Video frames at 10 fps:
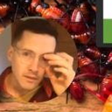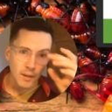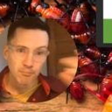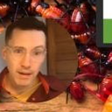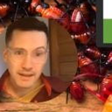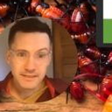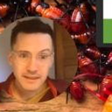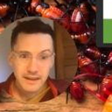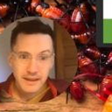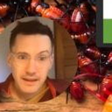But
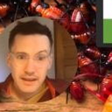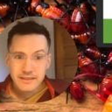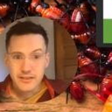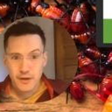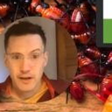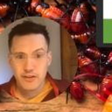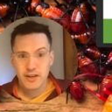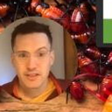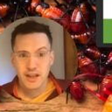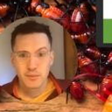this strategy
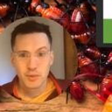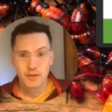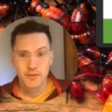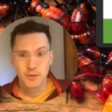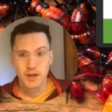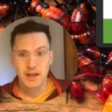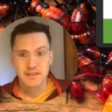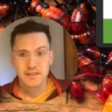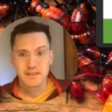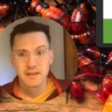does come with a few
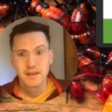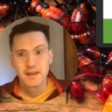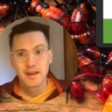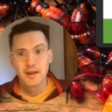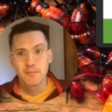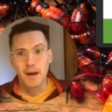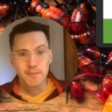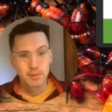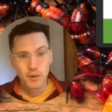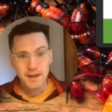costs. By
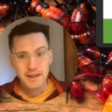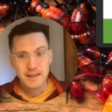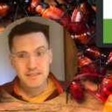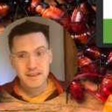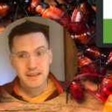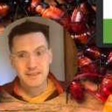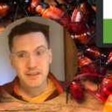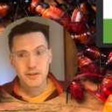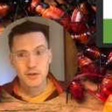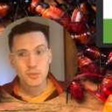employing an insect,
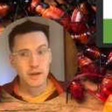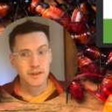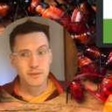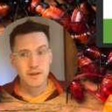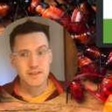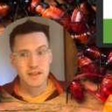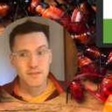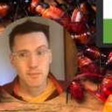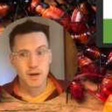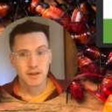you run the risk of
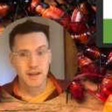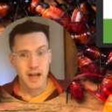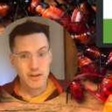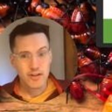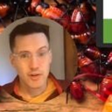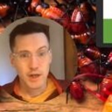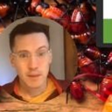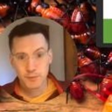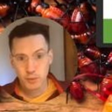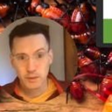the bug not showing
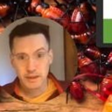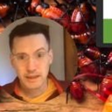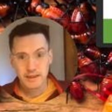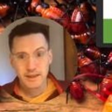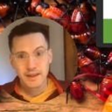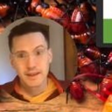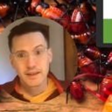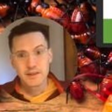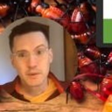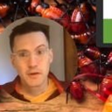up for work.
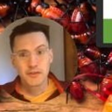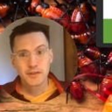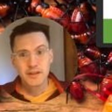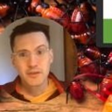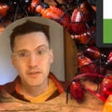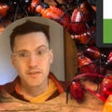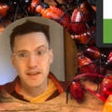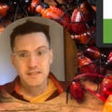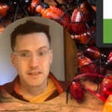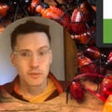You also need to
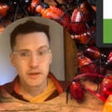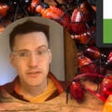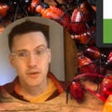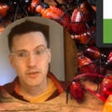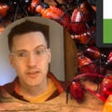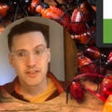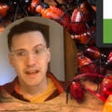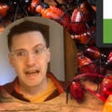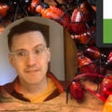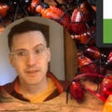invest in the resources to
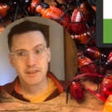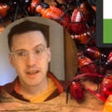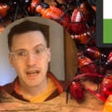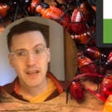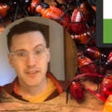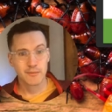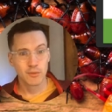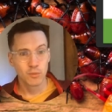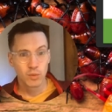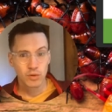advertise and
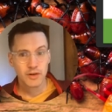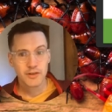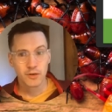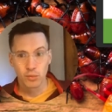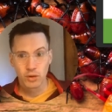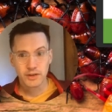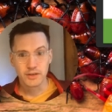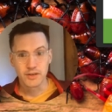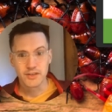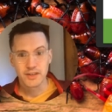reward your
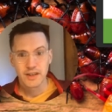workers.